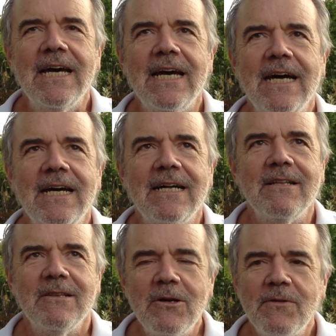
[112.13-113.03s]
Uh,
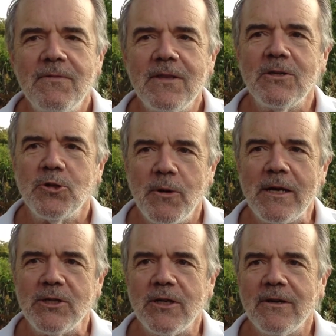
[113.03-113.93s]
look for the
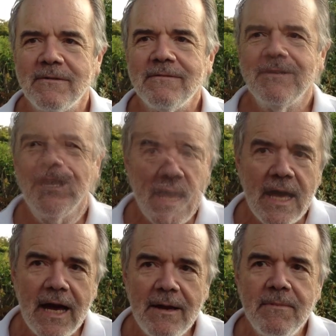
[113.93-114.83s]
treasure.
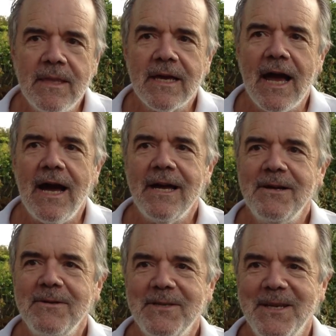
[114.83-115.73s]
I'm the guy
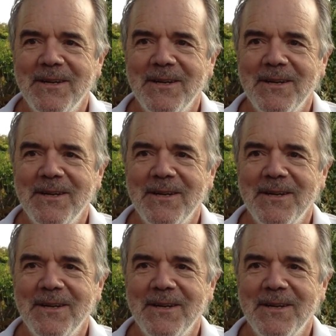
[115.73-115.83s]
who's